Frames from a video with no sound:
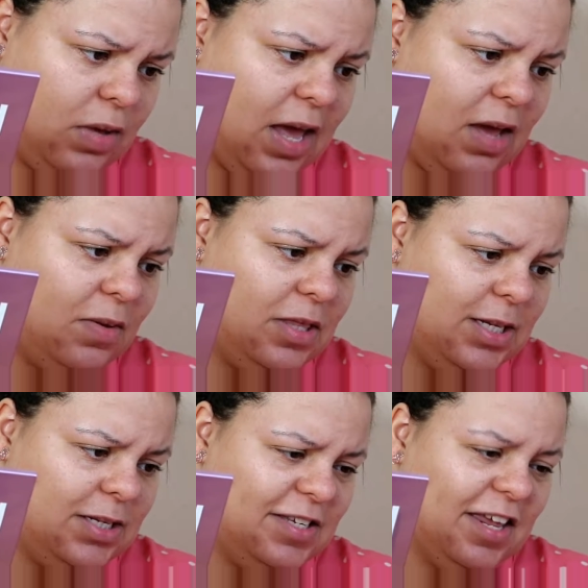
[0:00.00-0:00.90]
I hate when
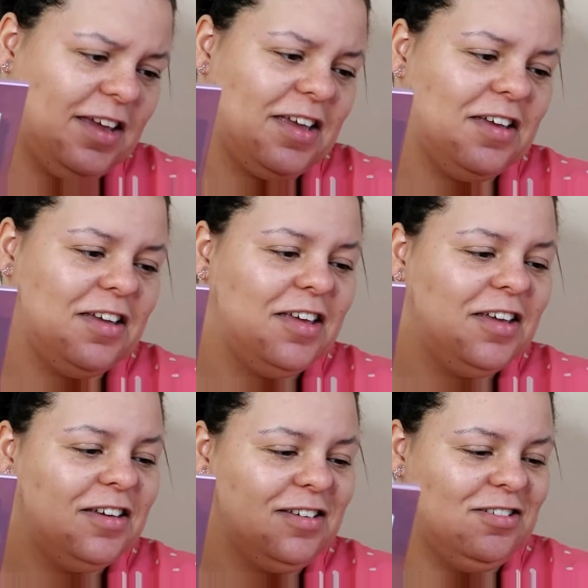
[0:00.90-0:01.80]
they use like,
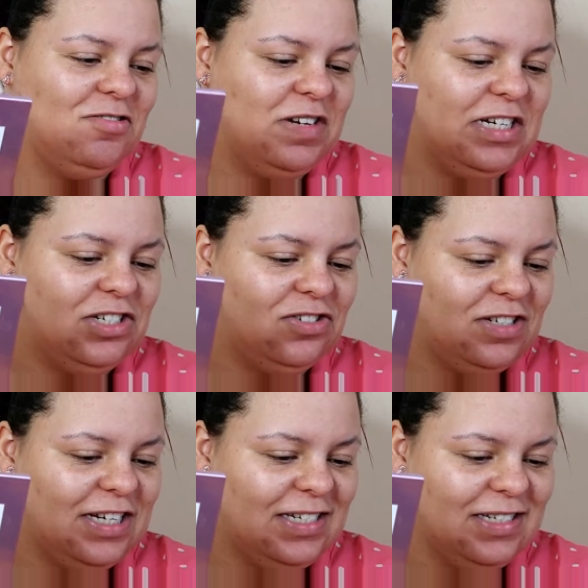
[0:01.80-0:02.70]
you know, really
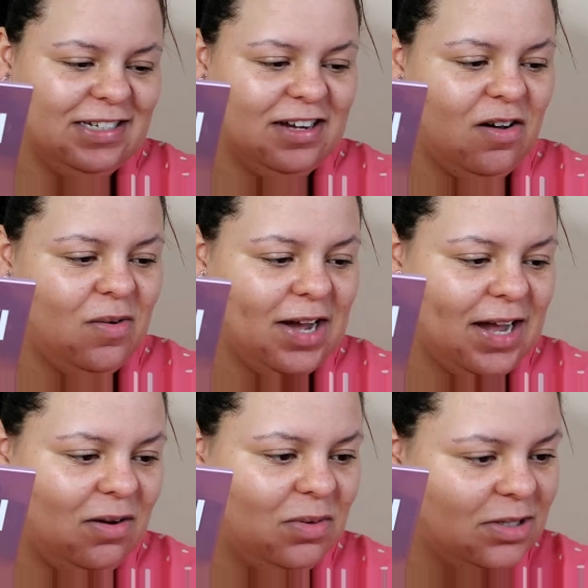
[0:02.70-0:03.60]
short letters so you can't
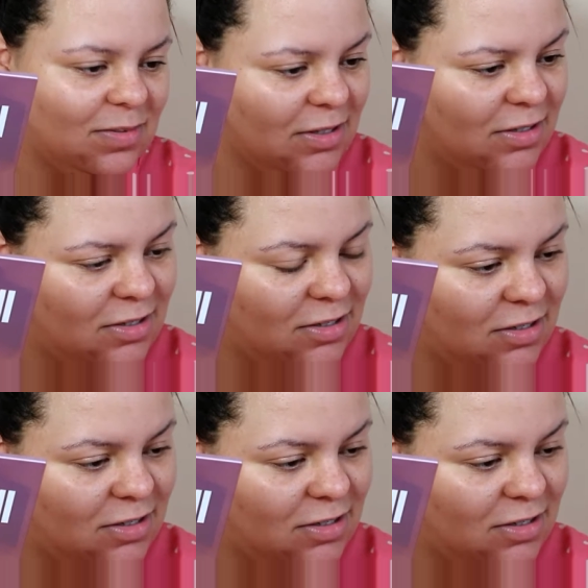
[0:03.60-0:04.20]
work out what's what.